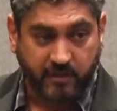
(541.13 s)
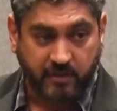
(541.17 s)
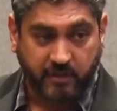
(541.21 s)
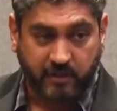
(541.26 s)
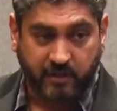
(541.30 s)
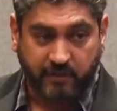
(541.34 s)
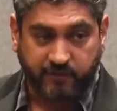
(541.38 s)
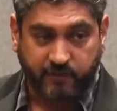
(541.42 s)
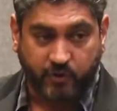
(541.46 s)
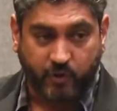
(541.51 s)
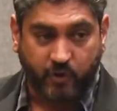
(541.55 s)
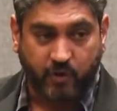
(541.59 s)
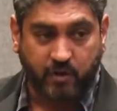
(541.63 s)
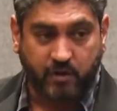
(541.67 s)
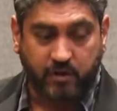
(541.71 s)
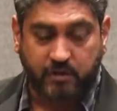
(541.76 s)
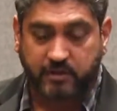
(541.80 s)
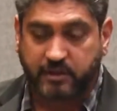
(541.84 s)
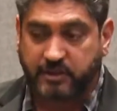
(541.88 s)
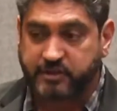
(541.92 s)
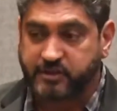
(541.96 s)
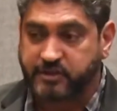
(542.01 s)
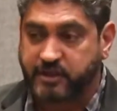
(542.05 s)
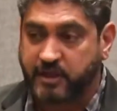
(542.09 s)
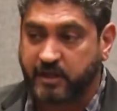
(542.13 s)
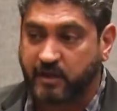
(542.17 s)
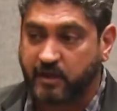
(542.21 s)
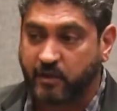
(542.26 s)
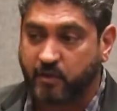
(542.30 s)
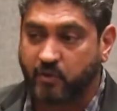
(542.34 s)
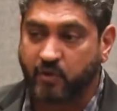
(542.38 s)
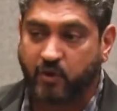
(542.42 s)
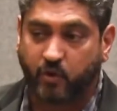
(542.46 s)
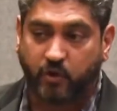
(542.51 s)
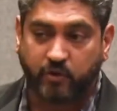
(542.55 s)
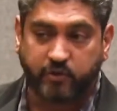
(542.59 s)
If you're the
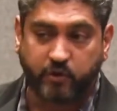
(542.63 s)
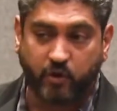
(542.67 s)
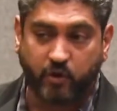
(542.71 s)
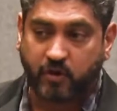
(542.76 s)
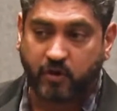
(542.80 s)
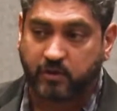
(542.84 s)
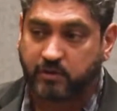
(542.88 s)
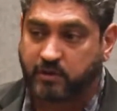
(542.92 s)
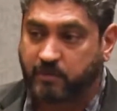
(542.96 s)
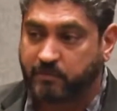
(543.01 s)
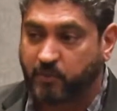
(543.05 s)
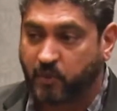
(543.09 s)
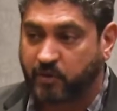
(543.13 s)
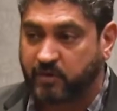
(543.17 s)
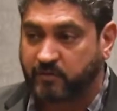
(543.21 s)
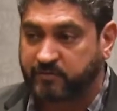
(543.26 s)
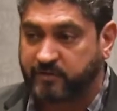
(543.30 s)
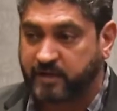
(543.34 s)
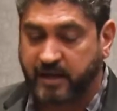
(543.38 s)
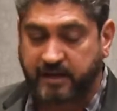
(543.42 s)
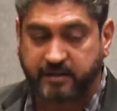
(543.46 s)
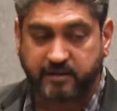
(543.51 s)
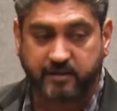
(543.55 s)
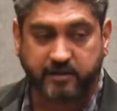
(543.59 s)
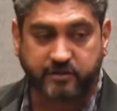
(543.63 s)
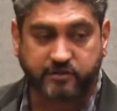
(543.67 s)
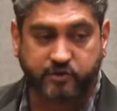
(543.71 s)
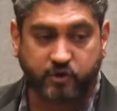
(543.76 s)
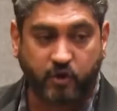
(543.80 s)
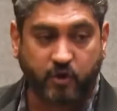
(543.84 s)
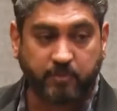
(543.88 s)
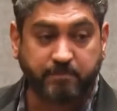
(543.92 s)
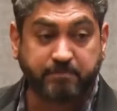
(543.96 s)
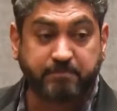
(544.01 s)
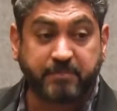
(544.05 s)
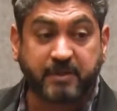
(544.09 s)
CEO or on the board of directors,
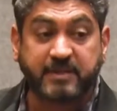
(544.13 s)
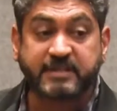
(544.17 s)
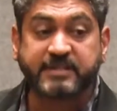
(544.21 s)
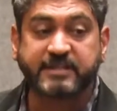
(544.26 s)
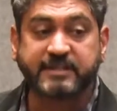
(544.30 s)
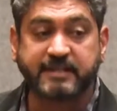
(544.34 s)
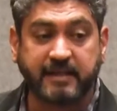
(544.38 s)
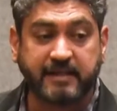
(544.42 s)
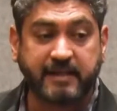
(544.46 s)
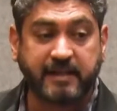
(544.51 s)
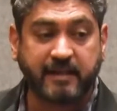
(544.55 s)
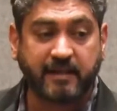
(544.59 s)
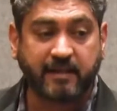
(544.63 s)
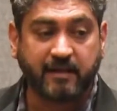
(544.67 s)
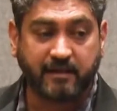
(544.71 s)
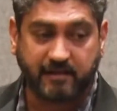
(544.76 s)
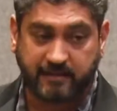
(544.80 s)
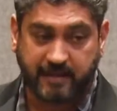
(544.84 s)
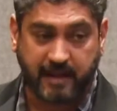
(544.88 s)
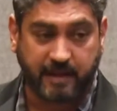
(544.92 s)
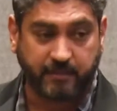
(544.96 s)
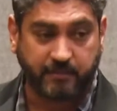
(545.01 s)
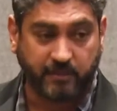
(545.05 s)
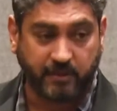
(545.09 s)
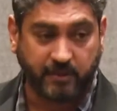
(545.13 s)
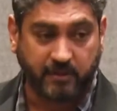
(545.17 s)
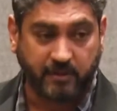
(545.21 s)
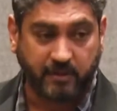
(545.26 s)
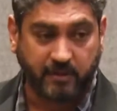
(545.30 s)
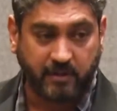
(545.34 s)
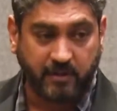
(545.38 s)
you're personally liable.